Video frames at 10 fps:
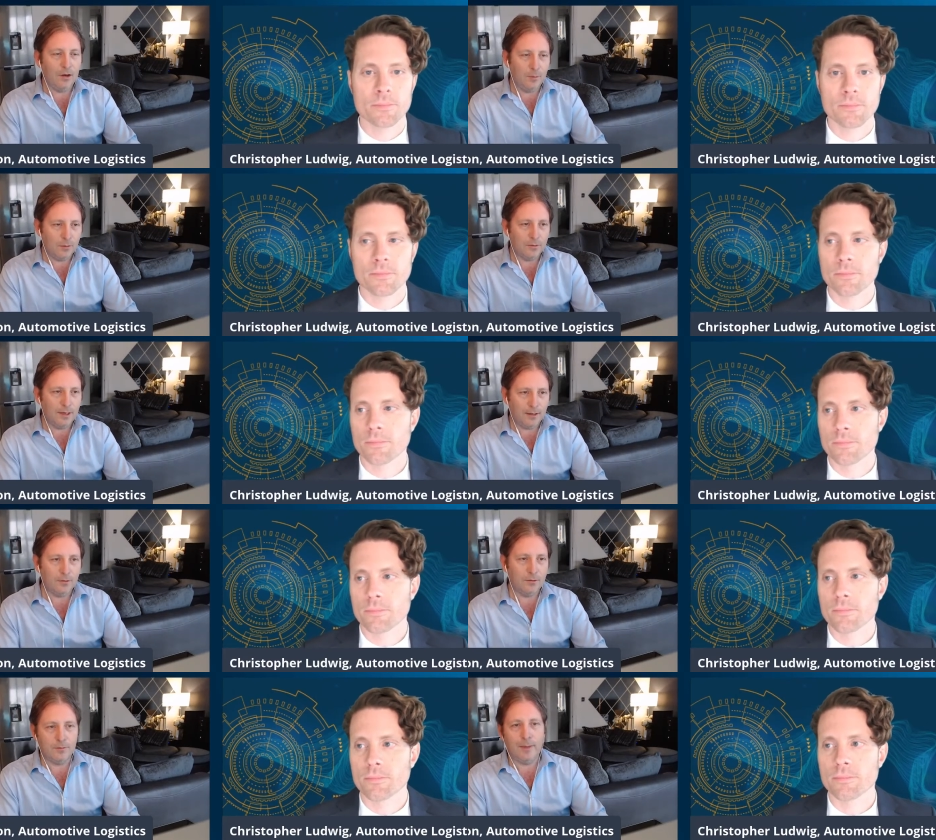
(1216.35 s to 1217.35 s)
Speaker 1: the cobalt,
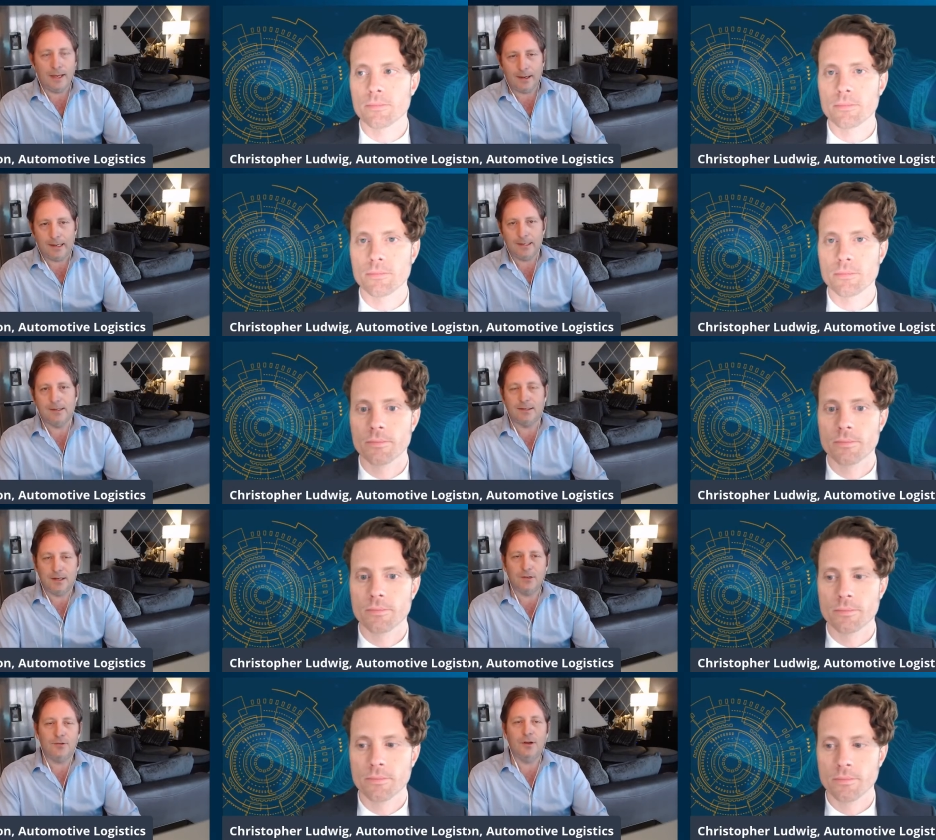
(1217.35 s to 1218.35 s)
nickel, manganese,
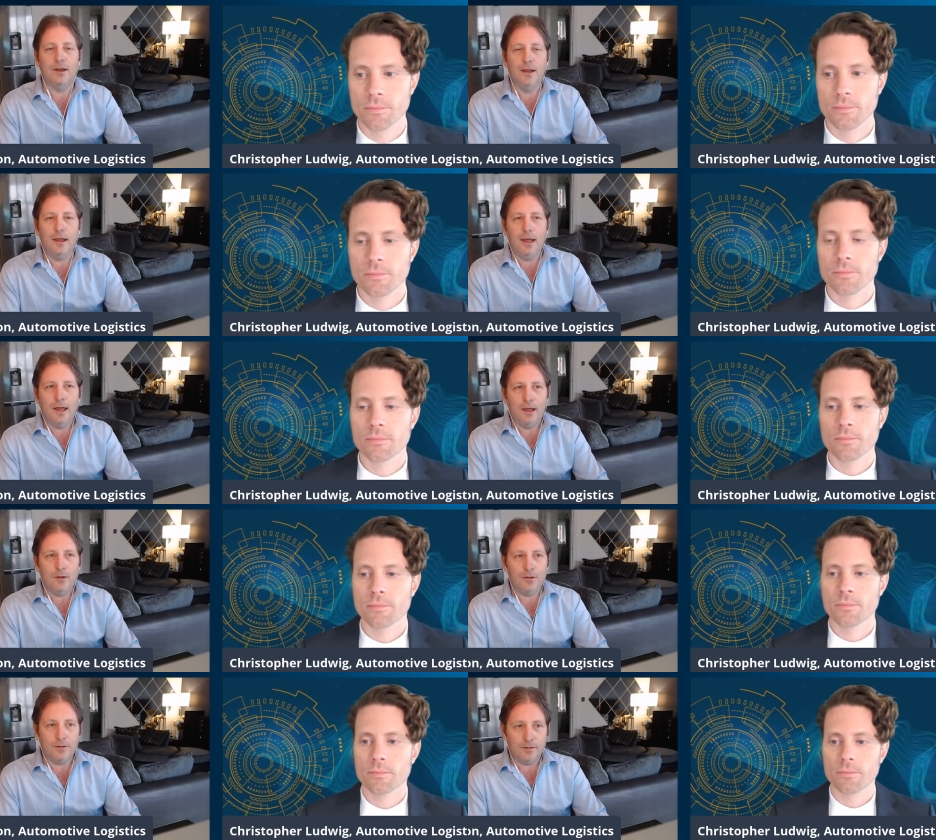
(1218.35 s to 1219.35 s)
etc.,
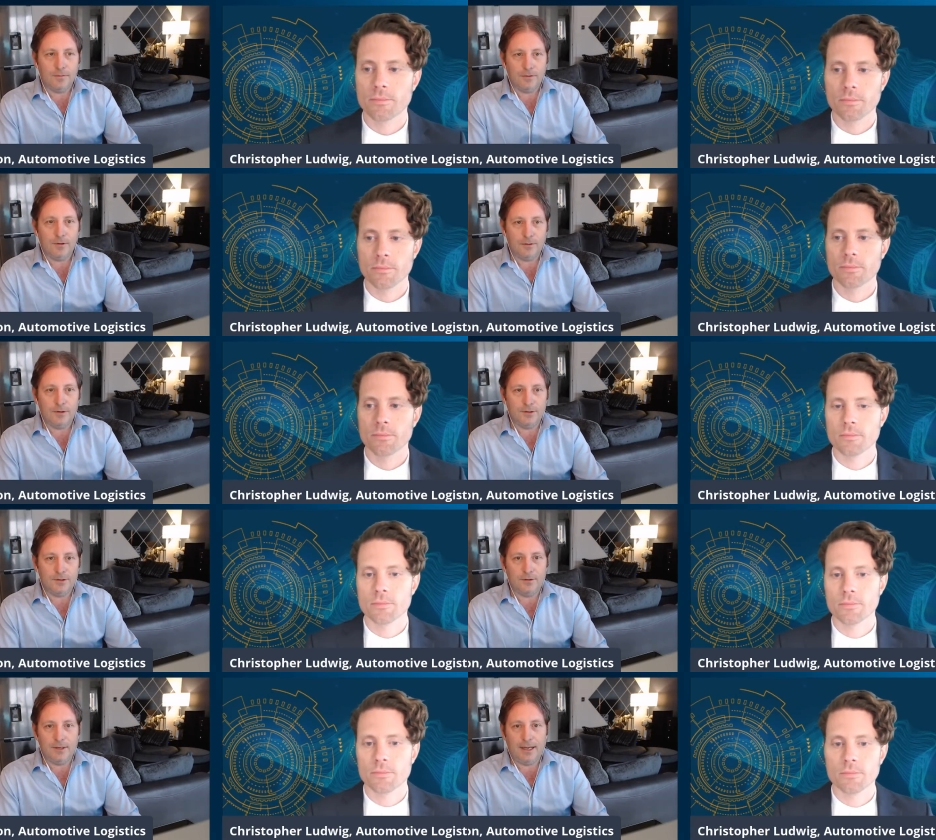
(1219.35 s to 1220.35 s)
the, the, the,
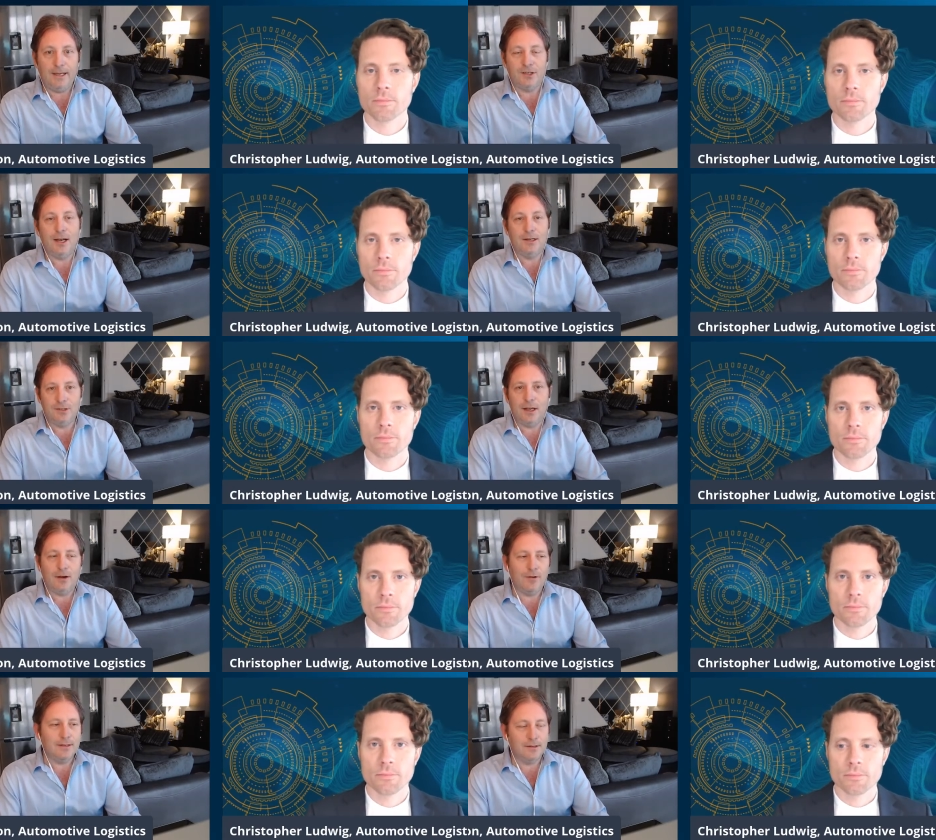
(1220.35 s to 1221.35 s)
the, key challenge
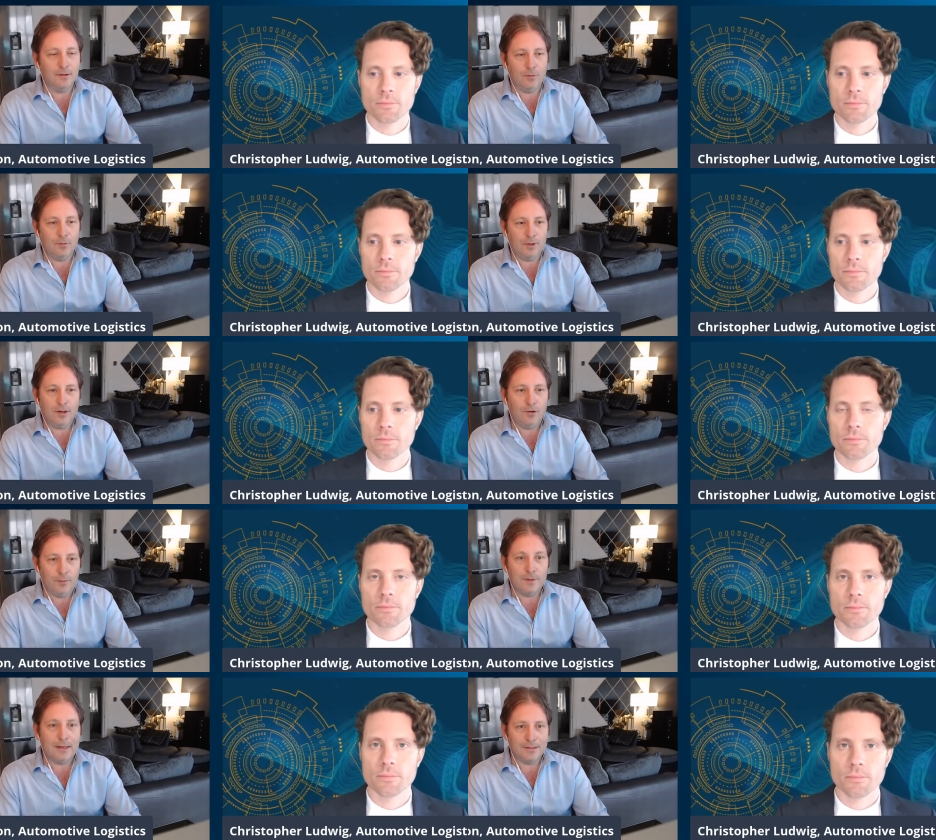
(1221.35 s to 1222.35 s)
there is that
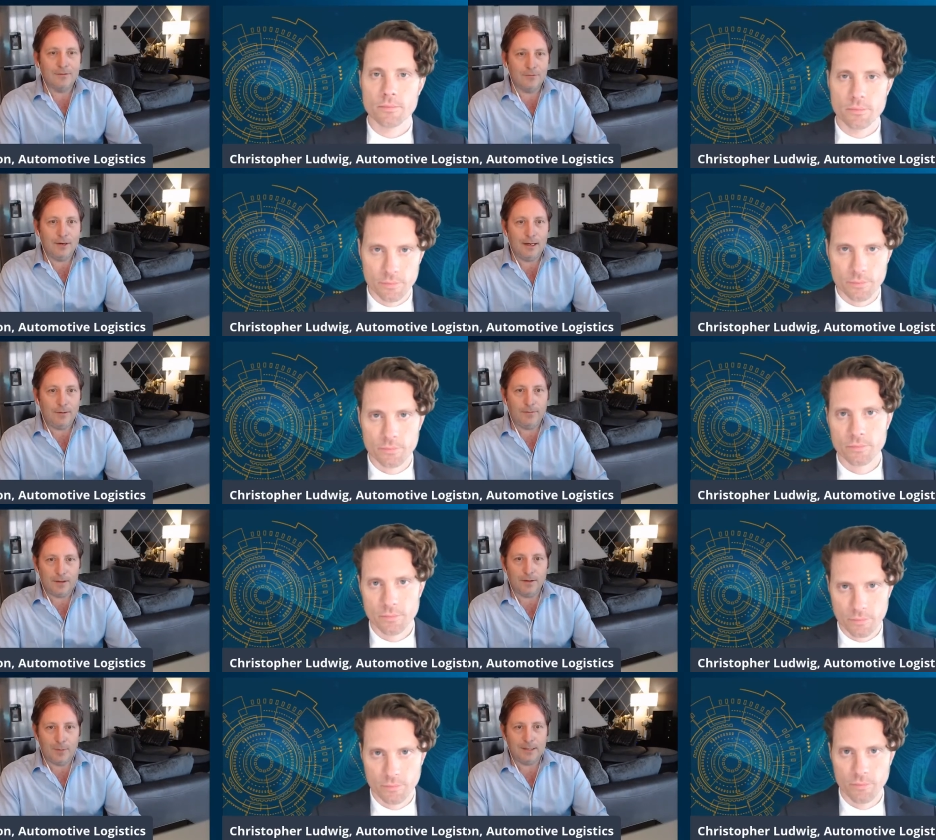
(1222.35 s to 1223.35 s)
Europe doesn't really
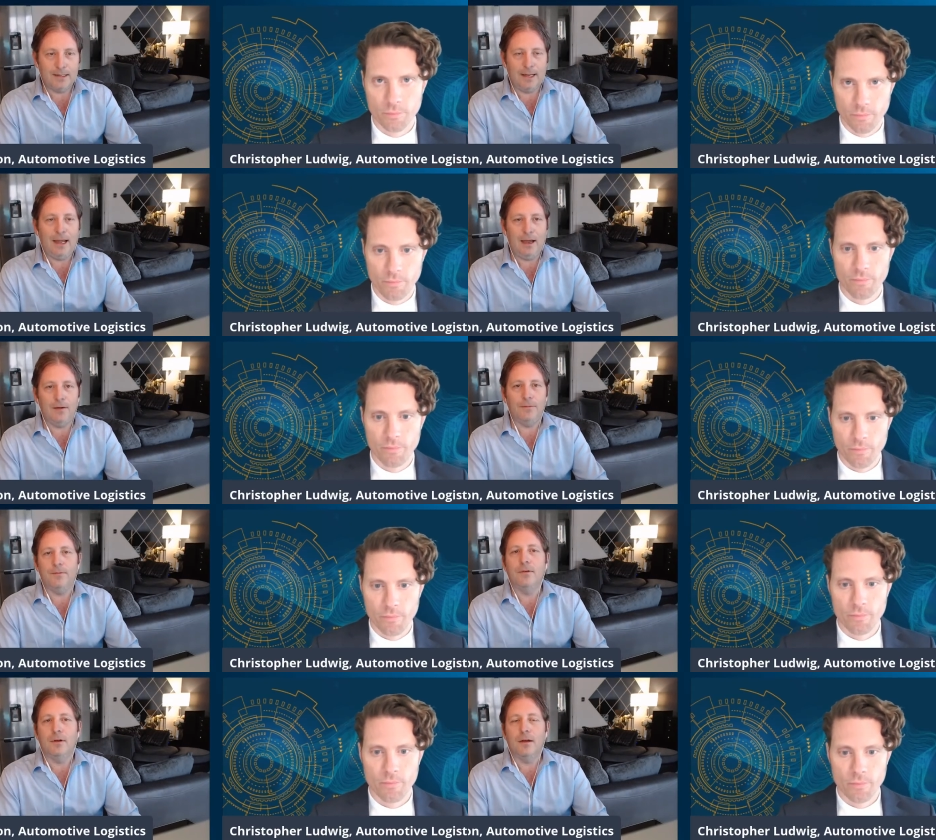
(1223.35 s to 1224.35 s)
fundamentally have
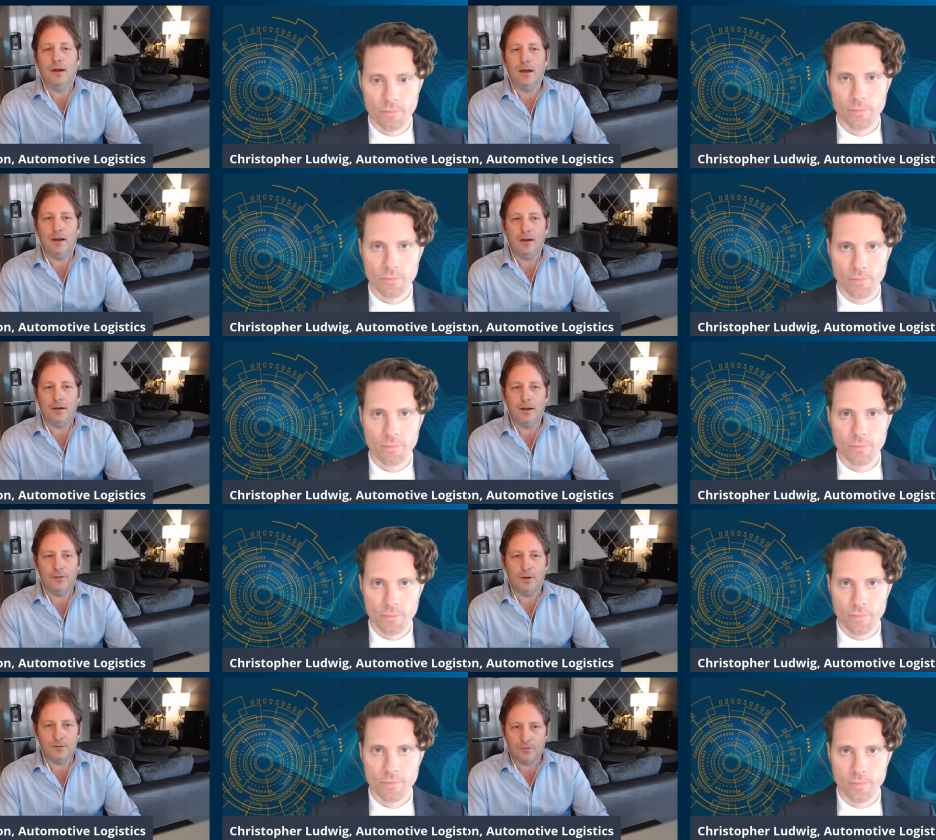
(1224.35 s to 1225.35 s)
uh,
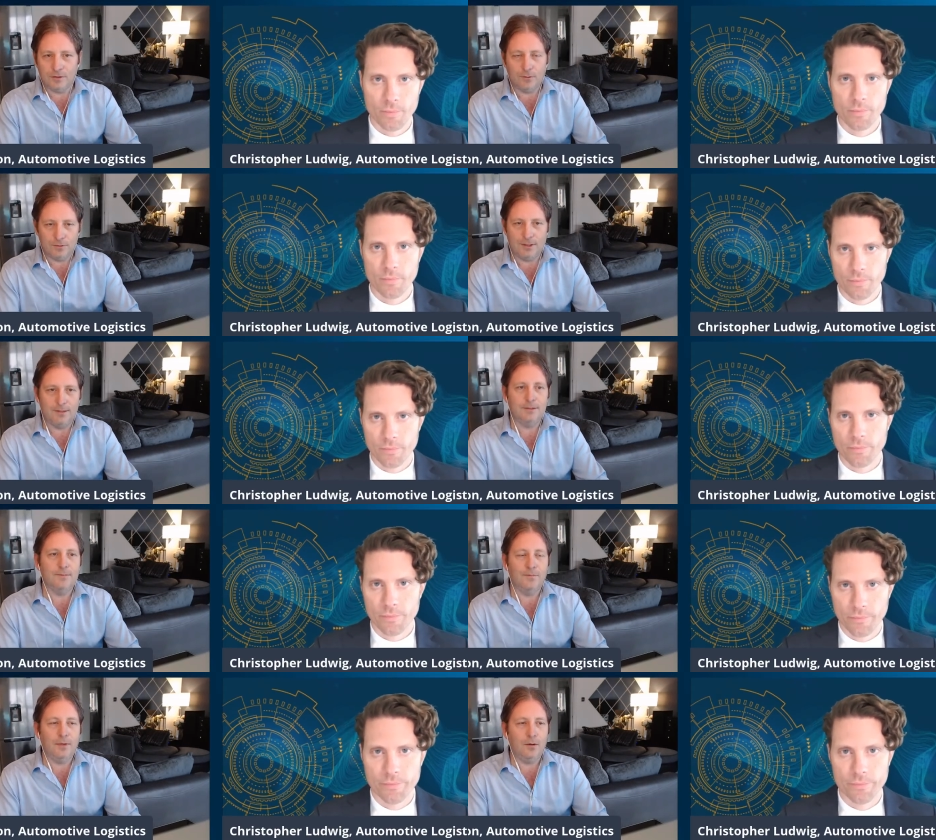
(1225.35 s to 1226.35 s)
those resources
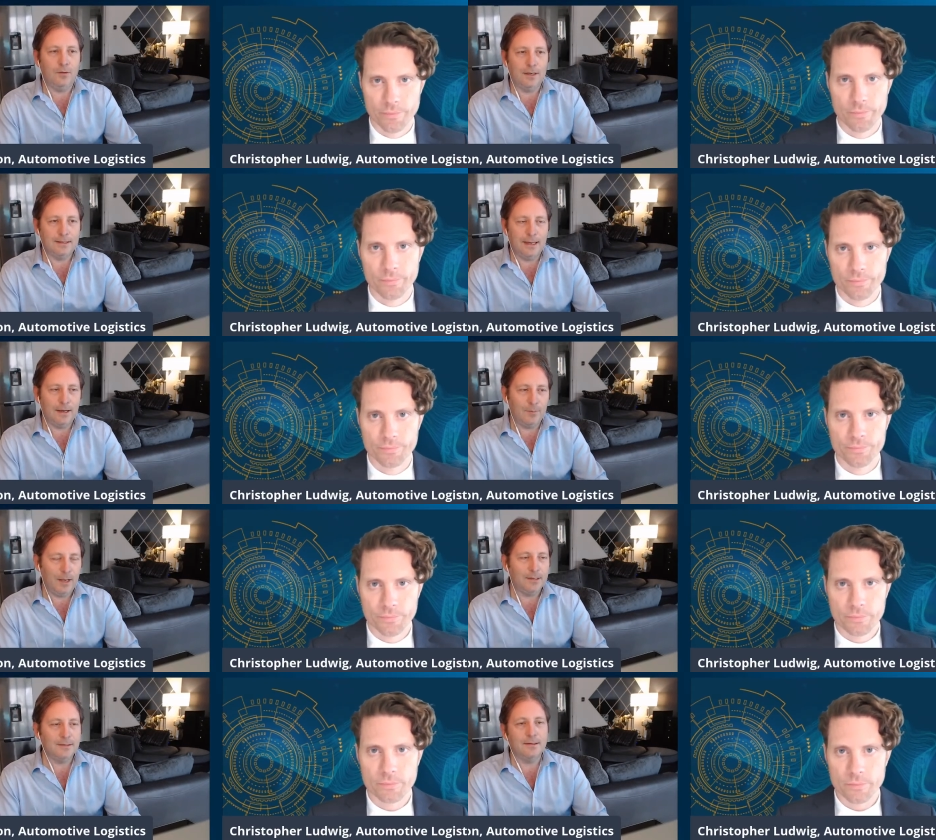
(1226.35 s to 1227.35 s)
on its
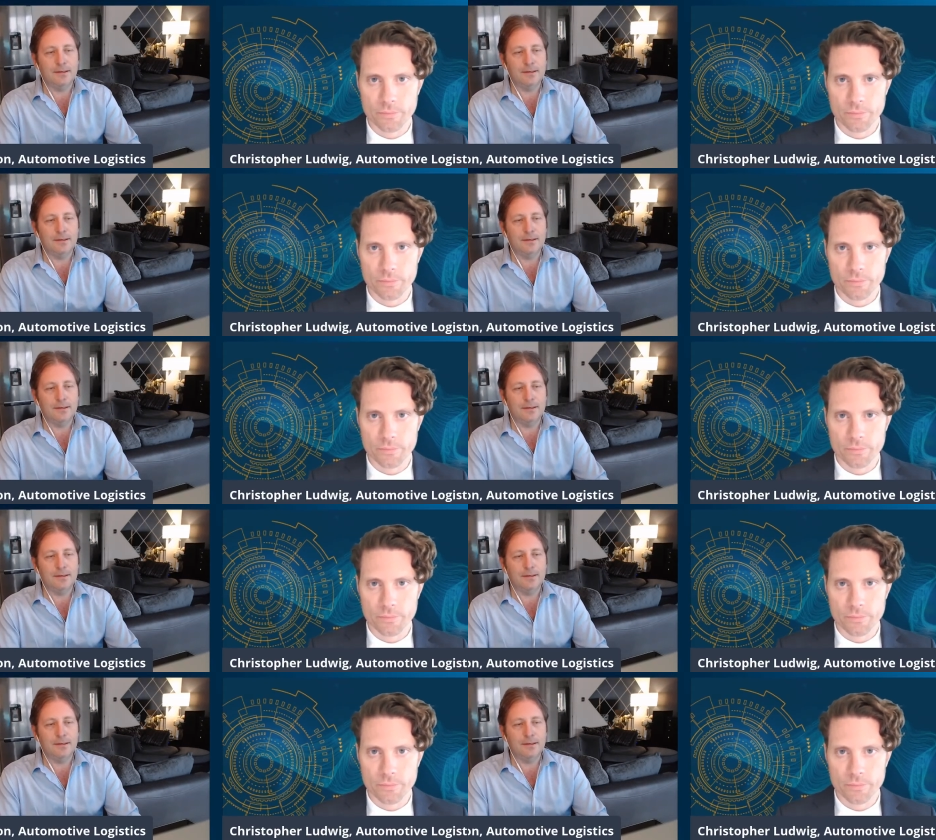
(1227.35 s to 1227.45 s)
landmass.